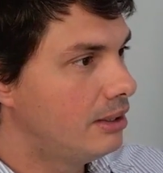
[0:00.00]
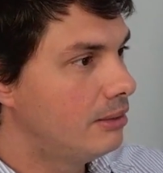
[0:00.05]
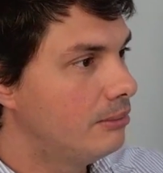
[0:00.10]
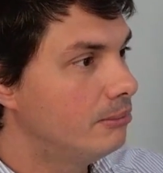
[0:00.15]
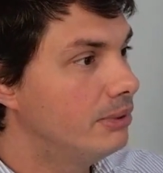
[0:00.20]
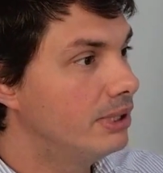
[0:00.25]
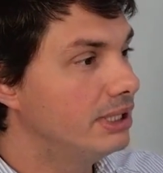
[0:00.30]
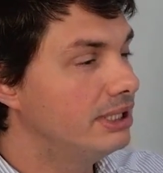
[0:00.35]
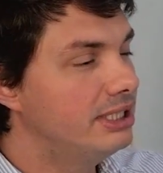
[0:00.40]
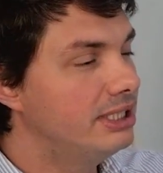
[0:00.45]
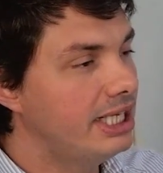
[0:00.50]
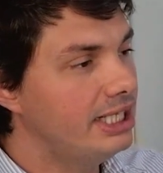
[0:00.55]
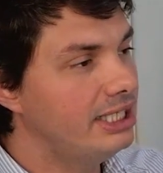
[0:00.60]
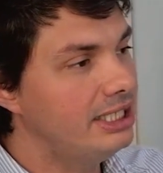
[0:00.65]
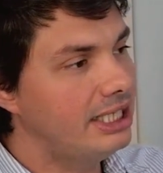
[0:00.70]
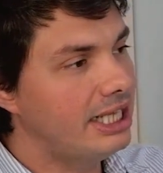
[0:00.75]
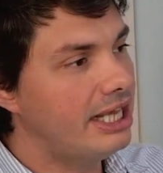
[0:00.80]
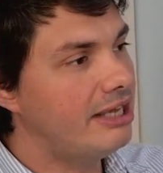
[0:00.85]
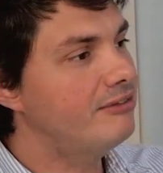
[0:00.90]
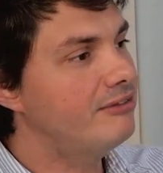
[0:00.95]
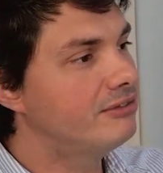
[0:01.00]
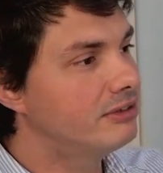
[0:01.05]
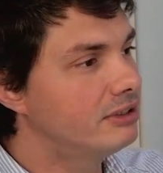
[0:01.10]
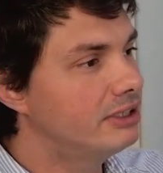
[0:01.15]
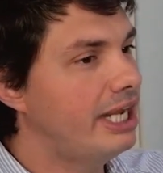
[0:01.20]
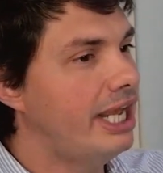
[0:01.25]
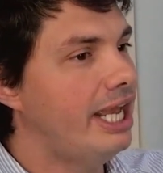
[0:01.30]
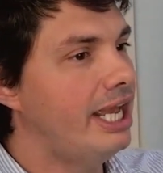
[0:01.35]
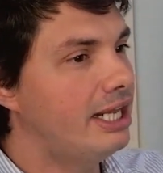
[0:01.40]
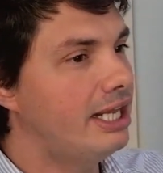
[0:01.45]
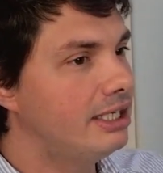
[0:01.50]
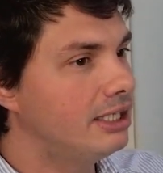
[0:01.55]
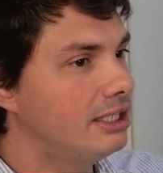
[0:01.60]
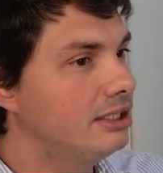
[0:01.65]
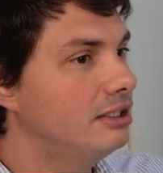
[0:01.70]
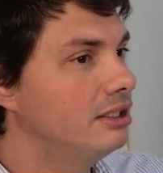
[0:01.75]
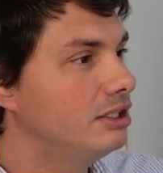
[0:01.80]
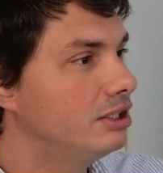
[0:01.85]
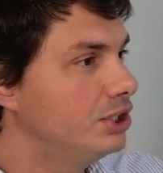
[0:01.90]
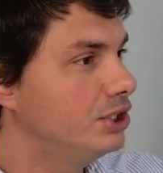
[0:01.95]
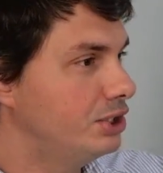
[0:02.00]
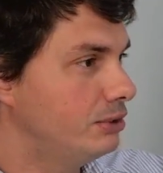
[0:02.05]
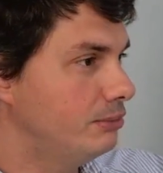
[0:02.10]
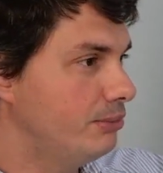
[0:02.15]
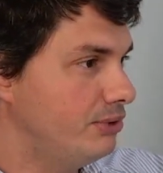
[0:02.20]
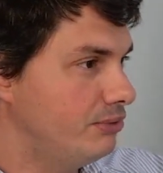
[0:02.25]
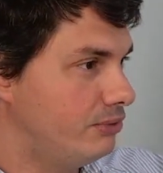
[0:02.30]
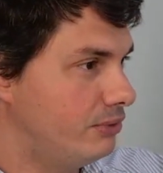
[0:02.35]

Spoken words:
but they never had a concussion before.